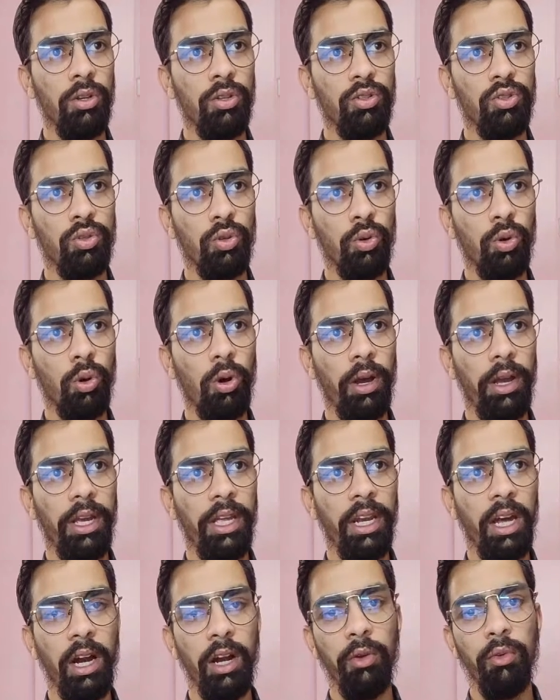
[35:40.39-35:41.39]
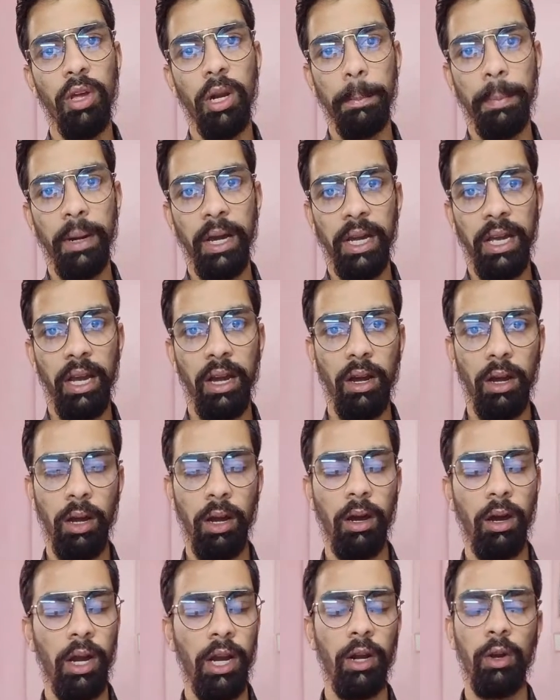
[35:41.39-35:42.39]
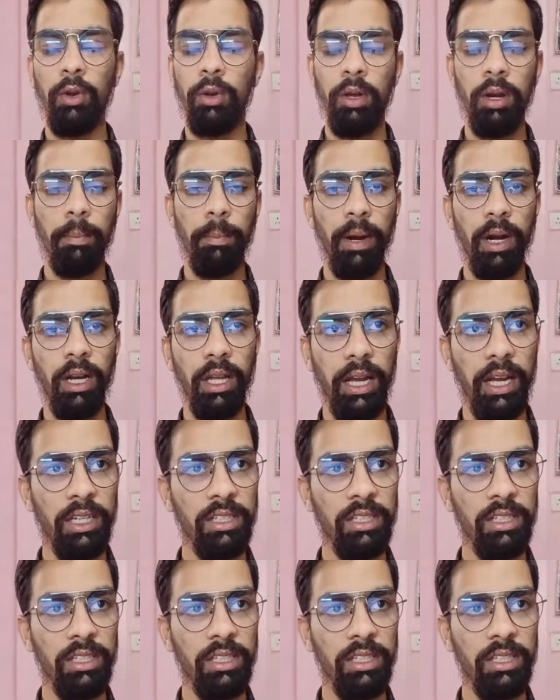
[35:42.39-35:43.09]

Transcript: So in hardware part,